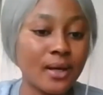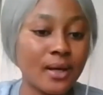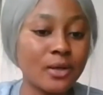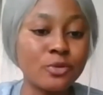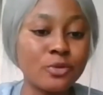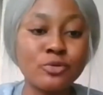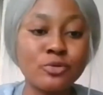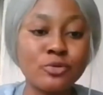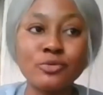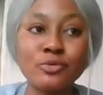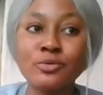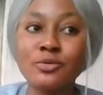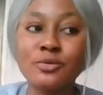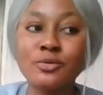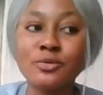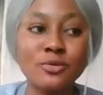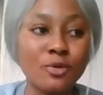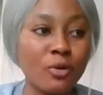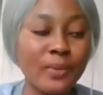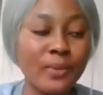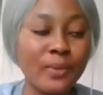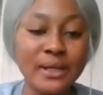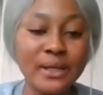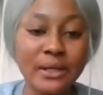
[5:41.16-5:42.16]
and do
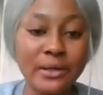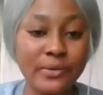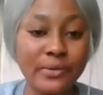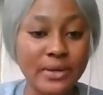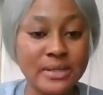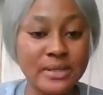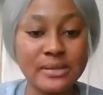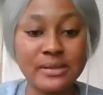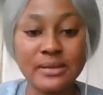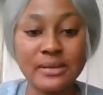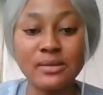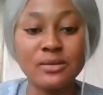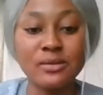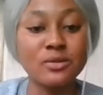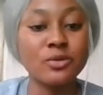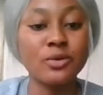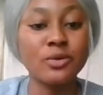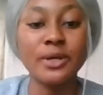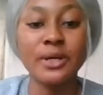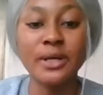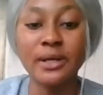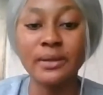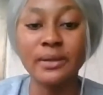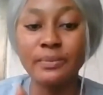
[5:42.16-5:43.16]
so many crazy things. So
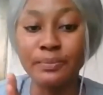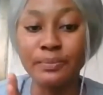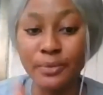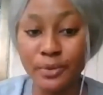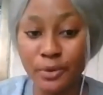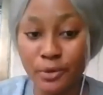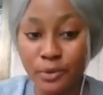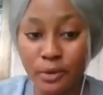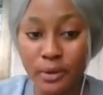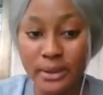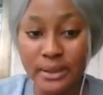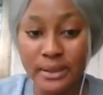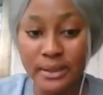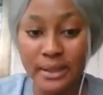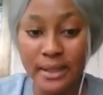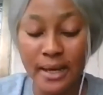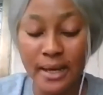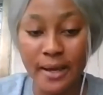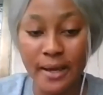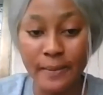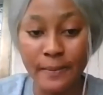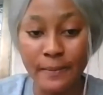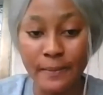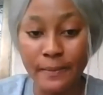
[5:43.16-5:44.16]
you can build
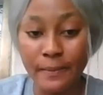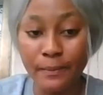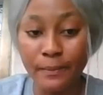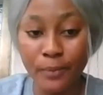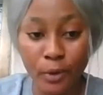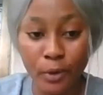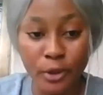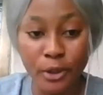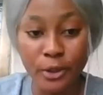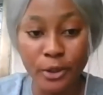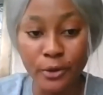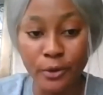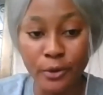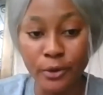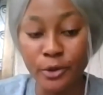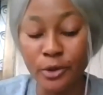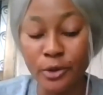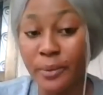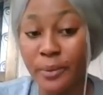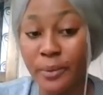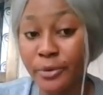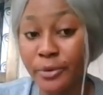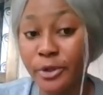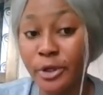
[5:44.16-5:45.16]
on Polygon.
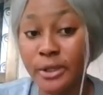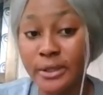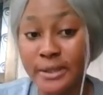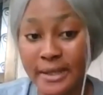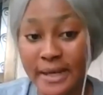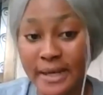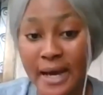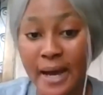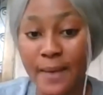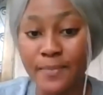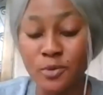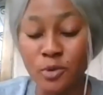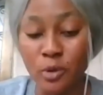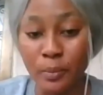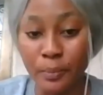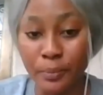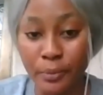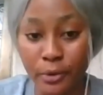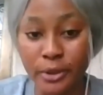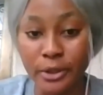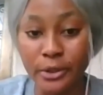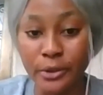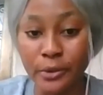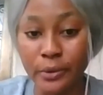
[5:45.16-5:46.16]
You can build your apps on
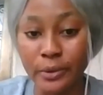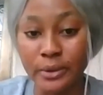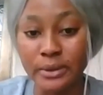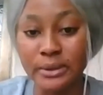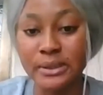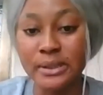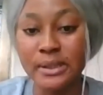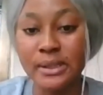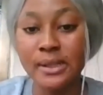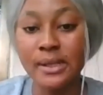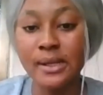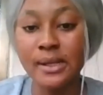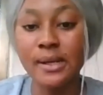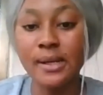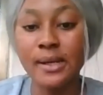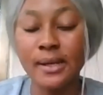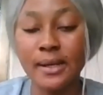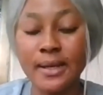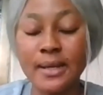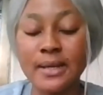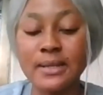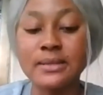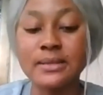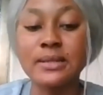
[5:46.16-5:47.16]
Polygon.
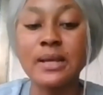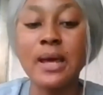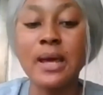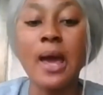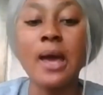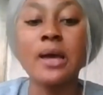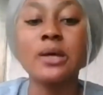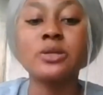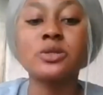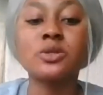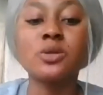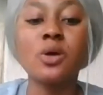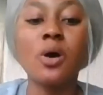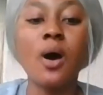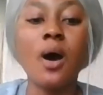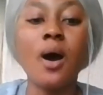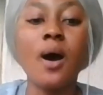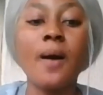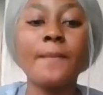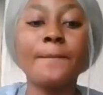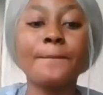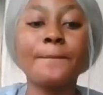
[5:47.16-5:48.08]
Yes. So